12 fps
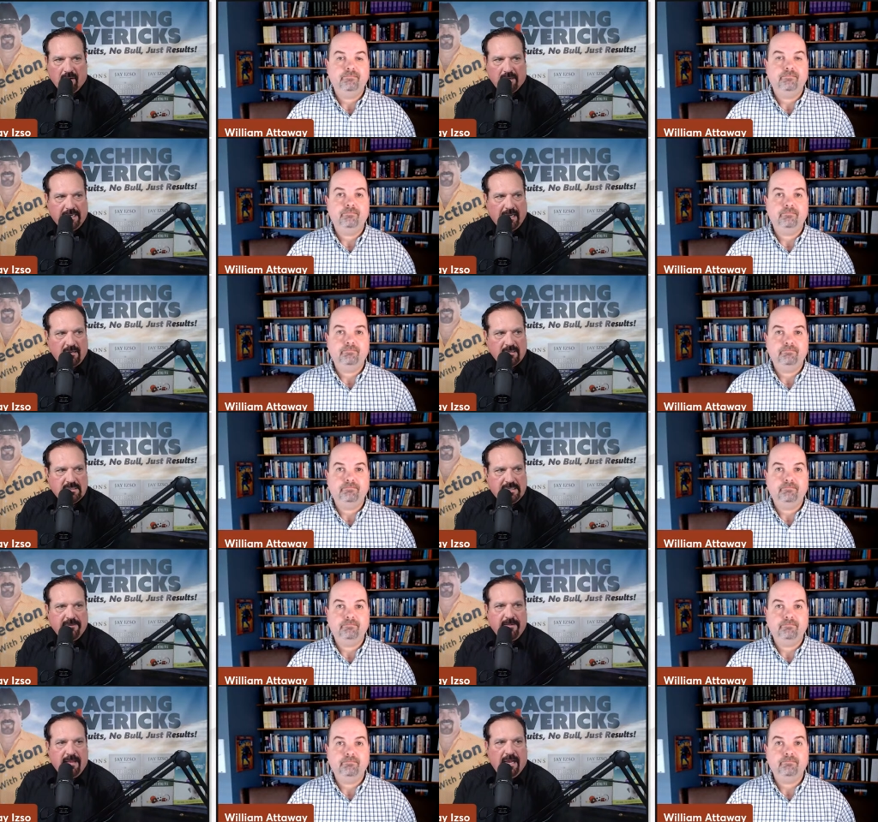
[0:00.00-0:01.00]

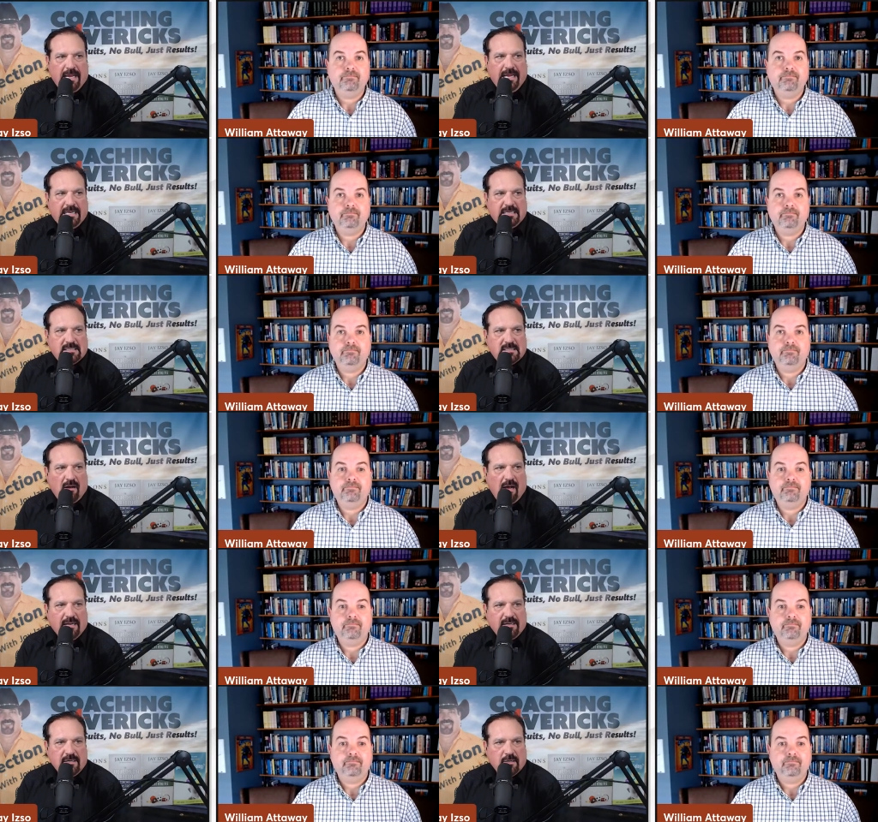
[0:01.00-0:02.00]
Speaker 1: archaeology. He has
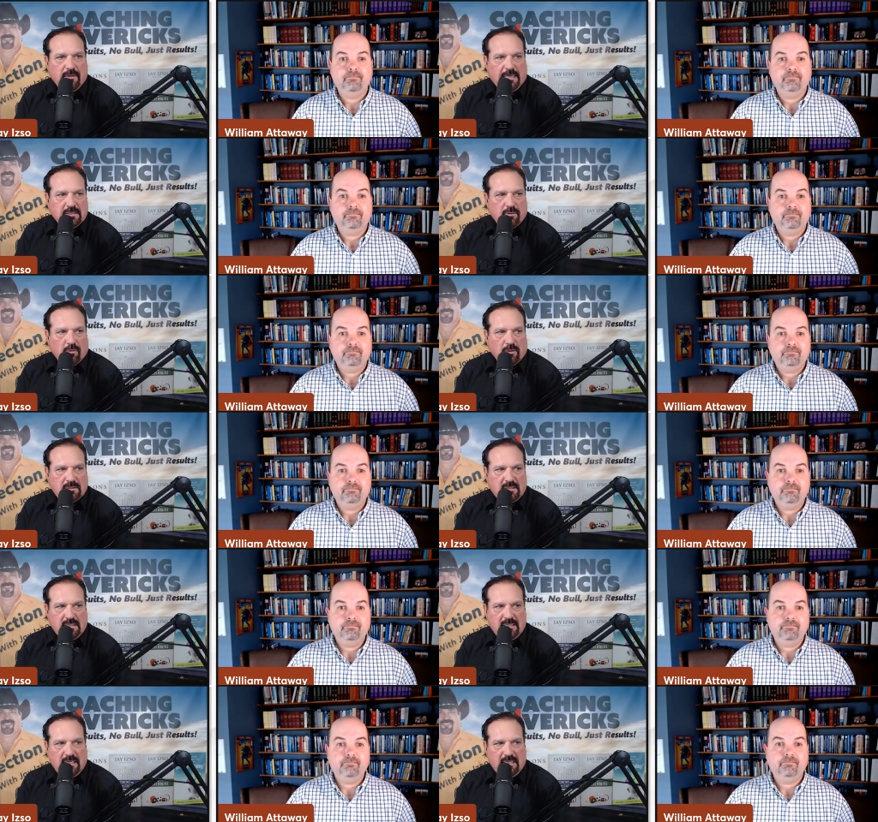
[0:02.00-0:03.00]
taught undergraduate
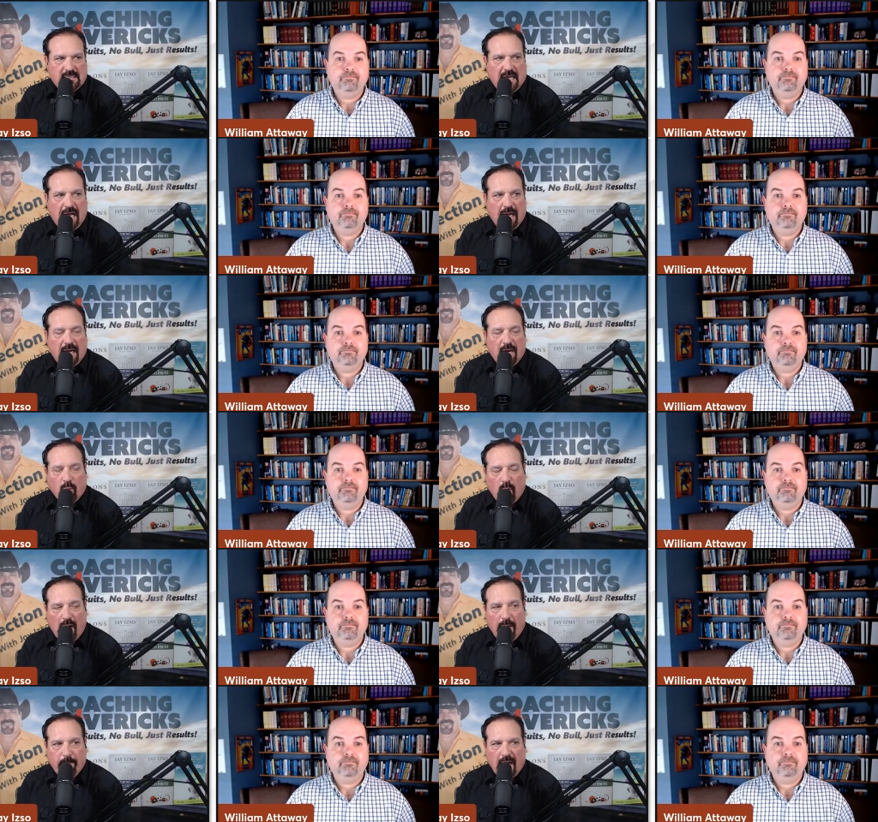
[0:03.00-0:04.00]
courses in
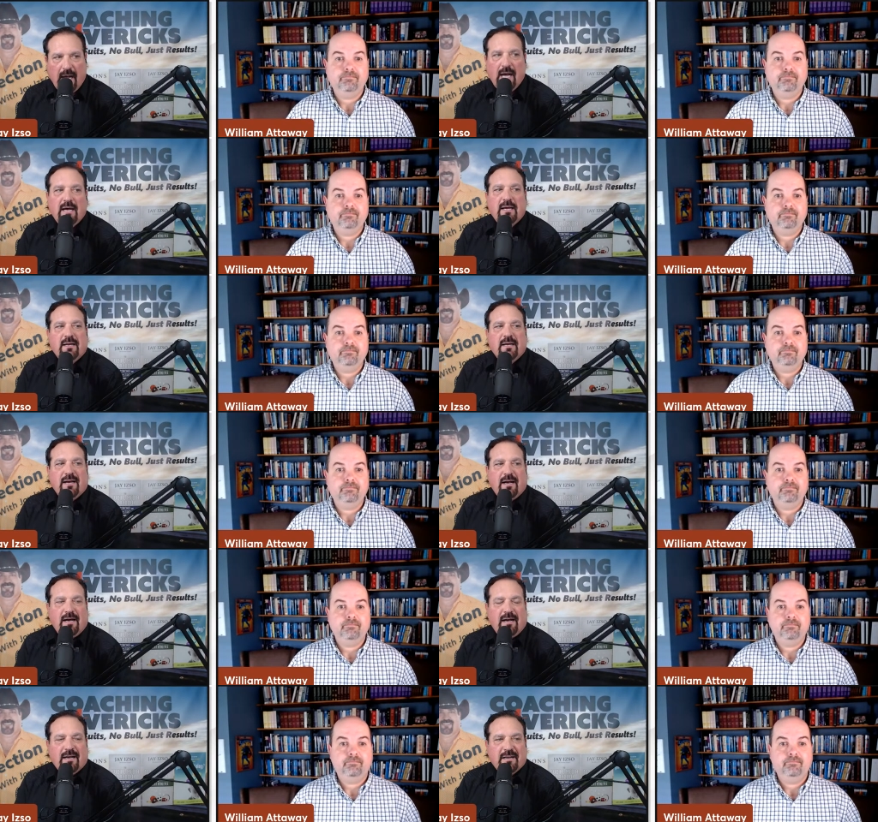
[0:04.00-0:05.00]
Itawamba
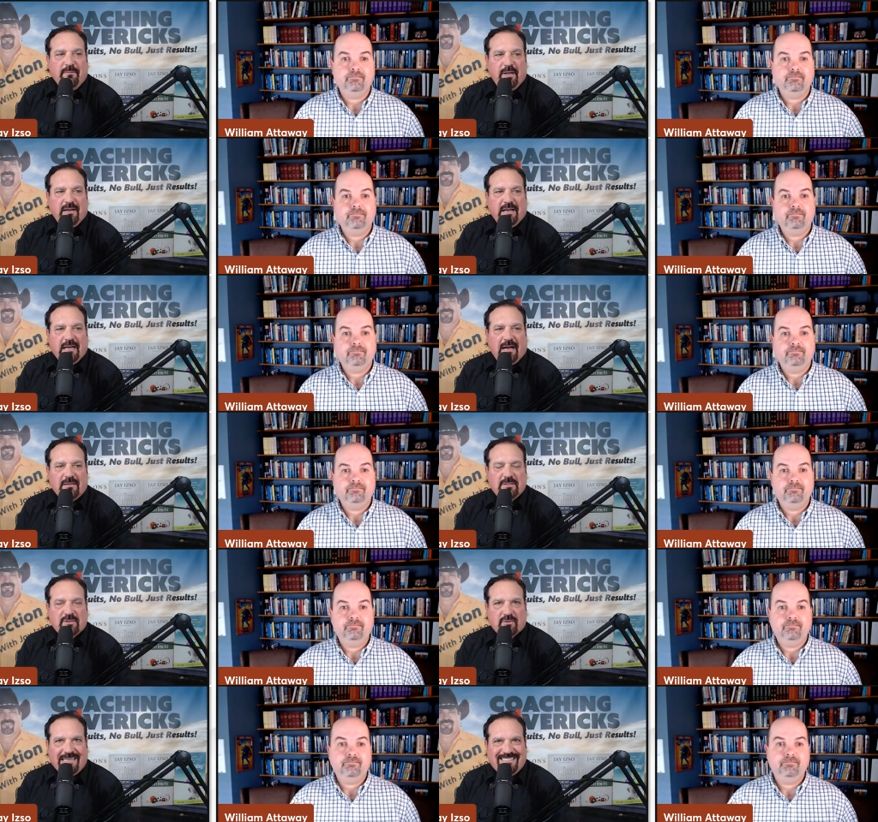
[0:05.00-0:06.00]
uh, Community
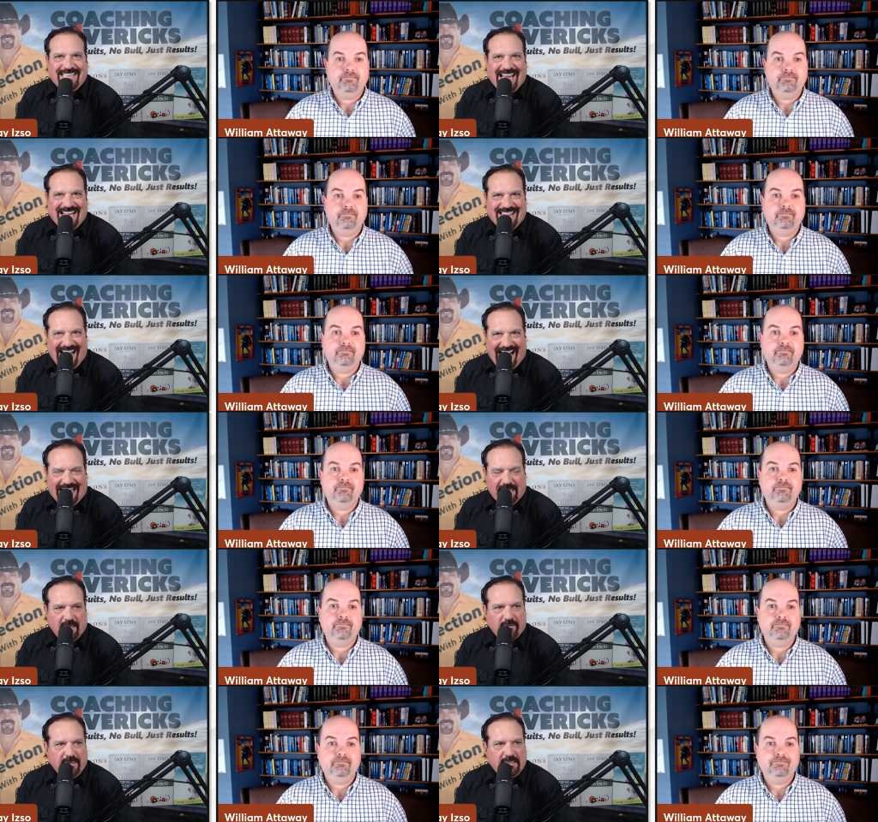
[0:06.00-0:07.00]
College. Try saying
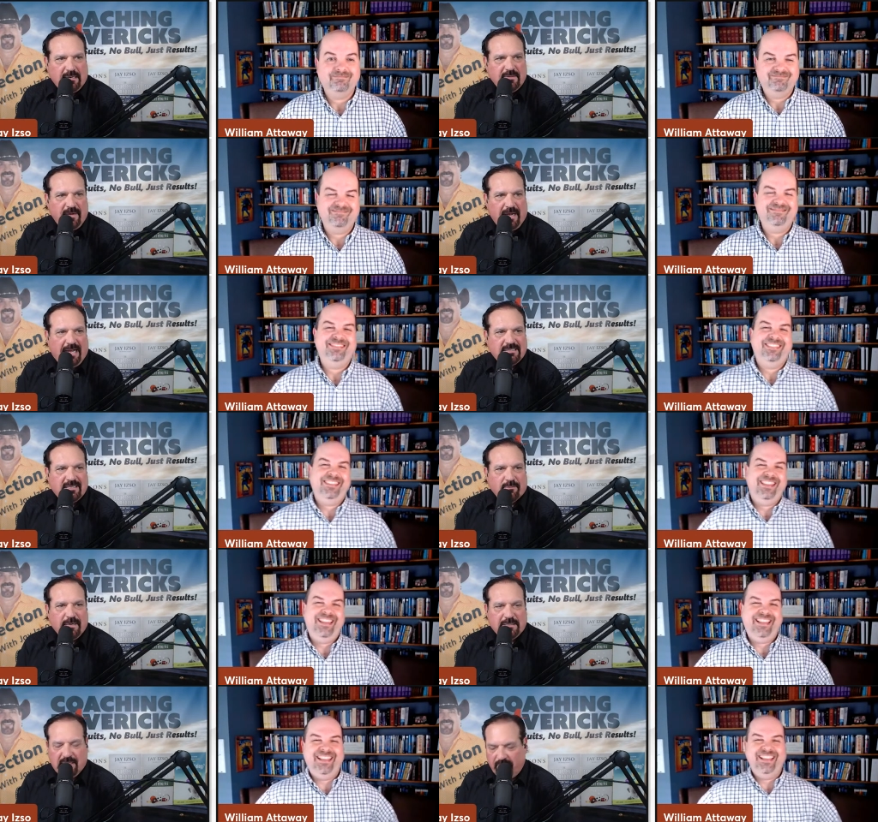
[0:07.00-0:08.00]
that three times fast.
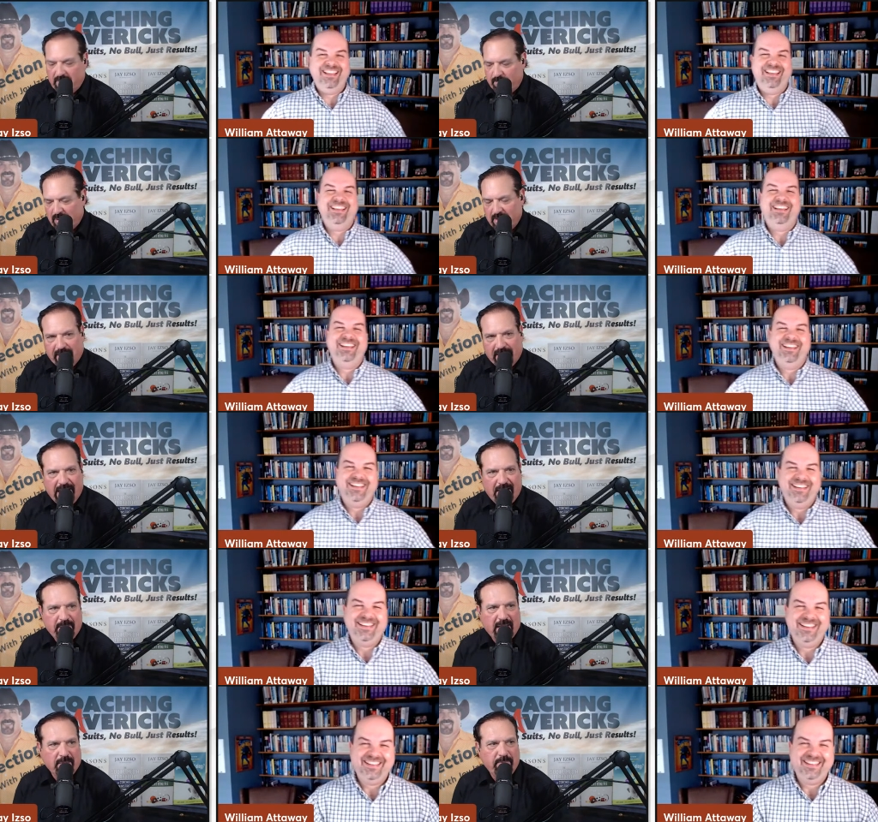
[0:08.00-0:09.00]
Originally from
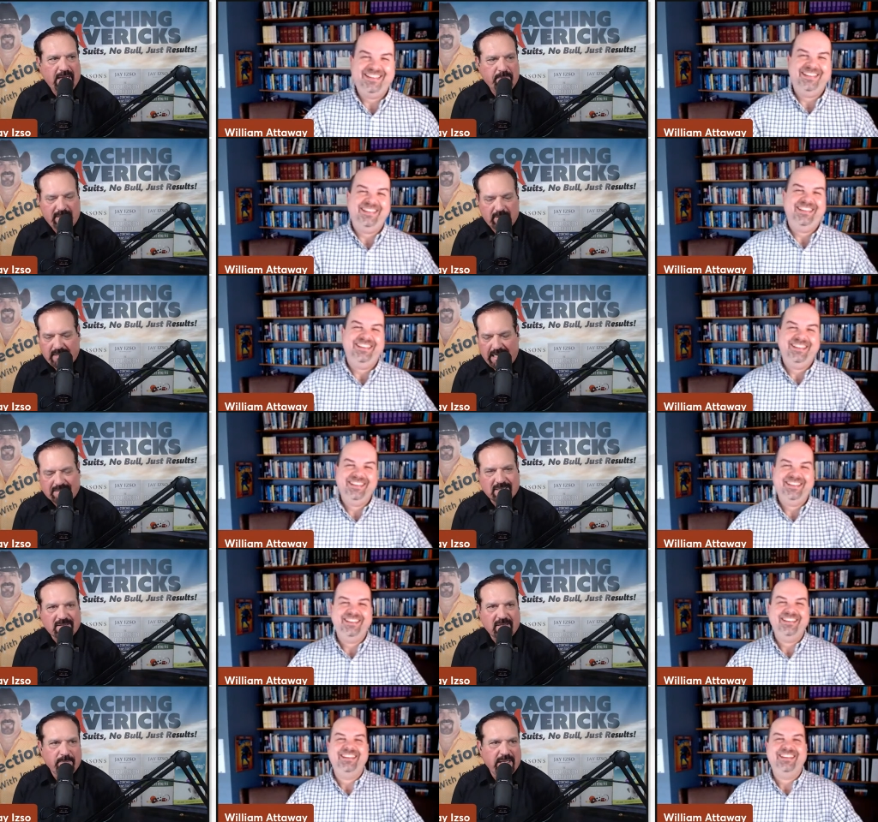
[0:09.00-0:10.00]
Birmingham, Alabama, you'll catch
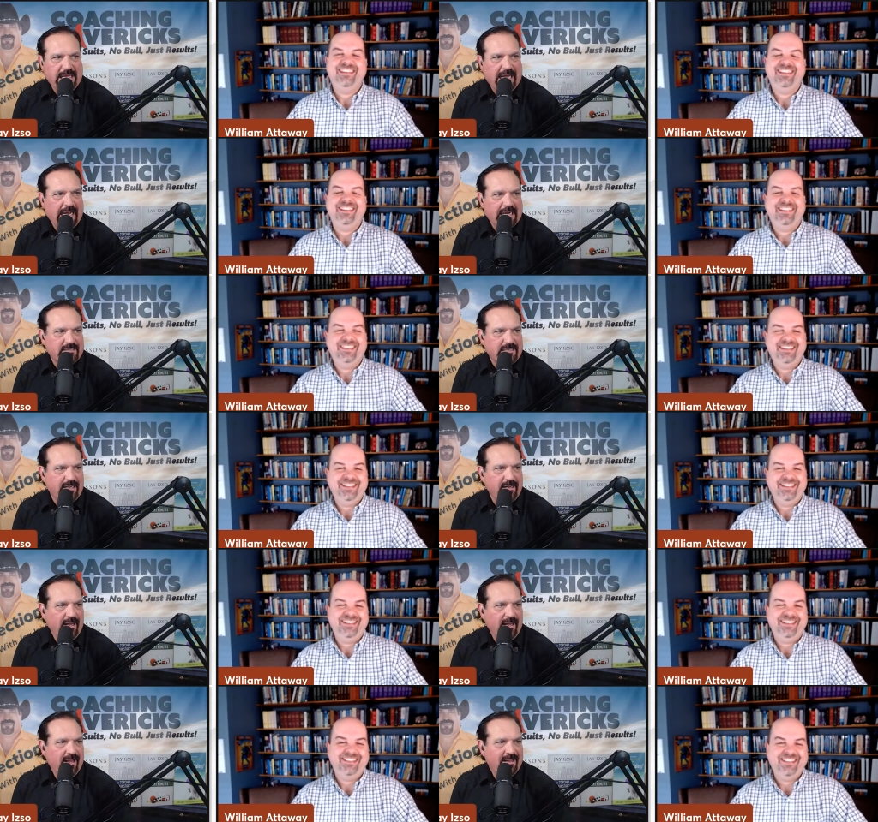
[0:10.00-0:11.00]
a little bit of that accent.
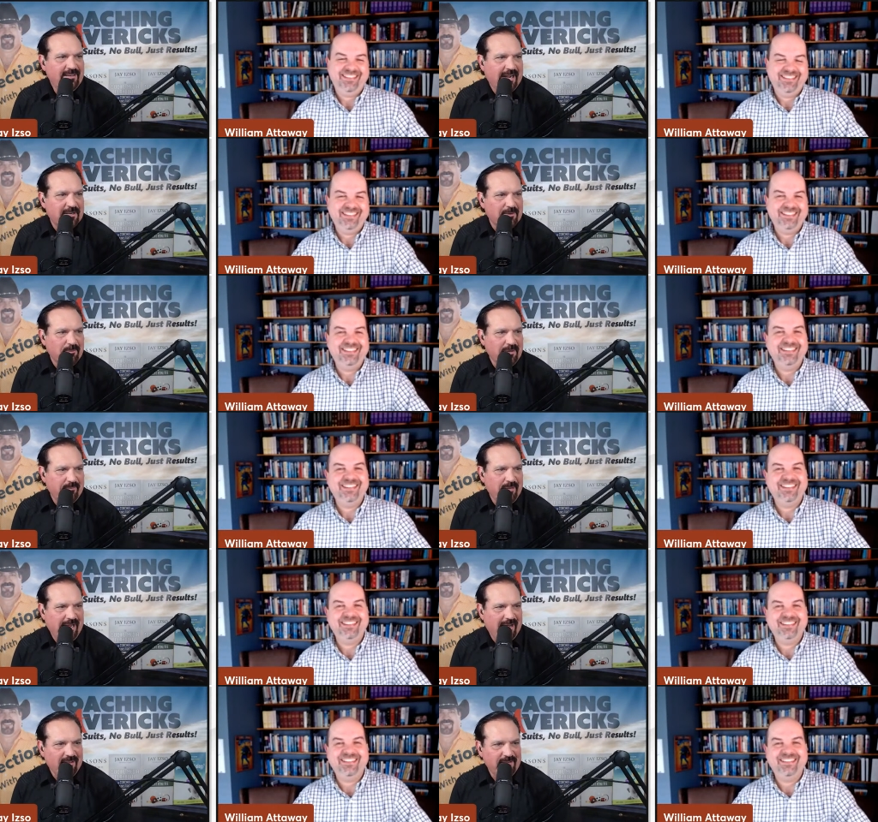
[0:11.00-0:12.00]
Dr. William
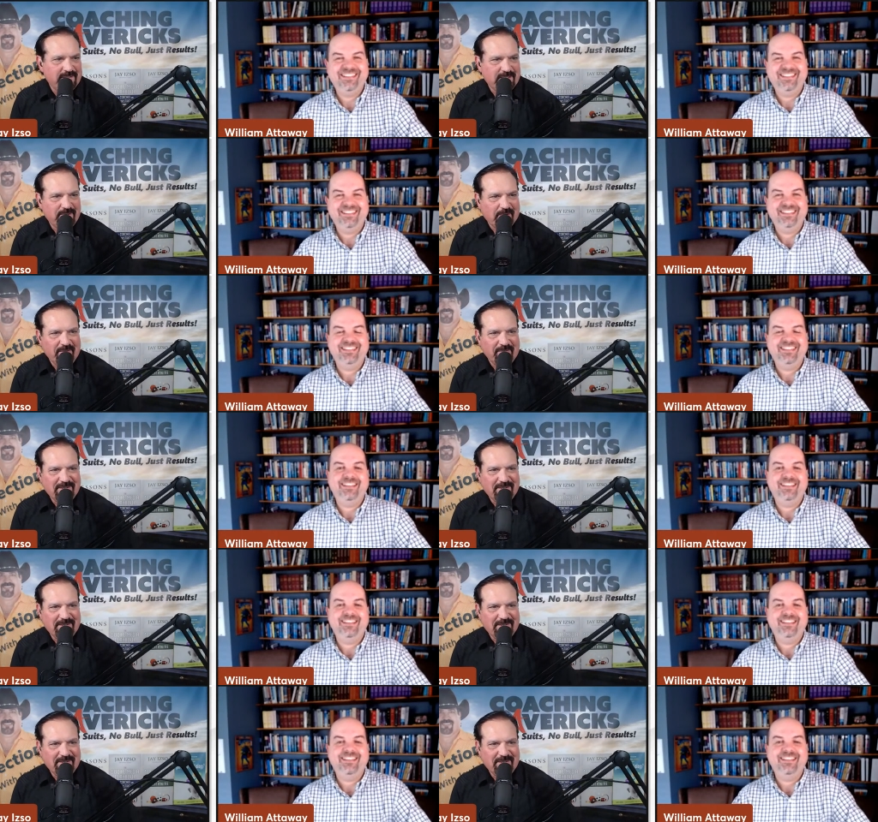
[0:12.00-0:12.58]
now lives in Northern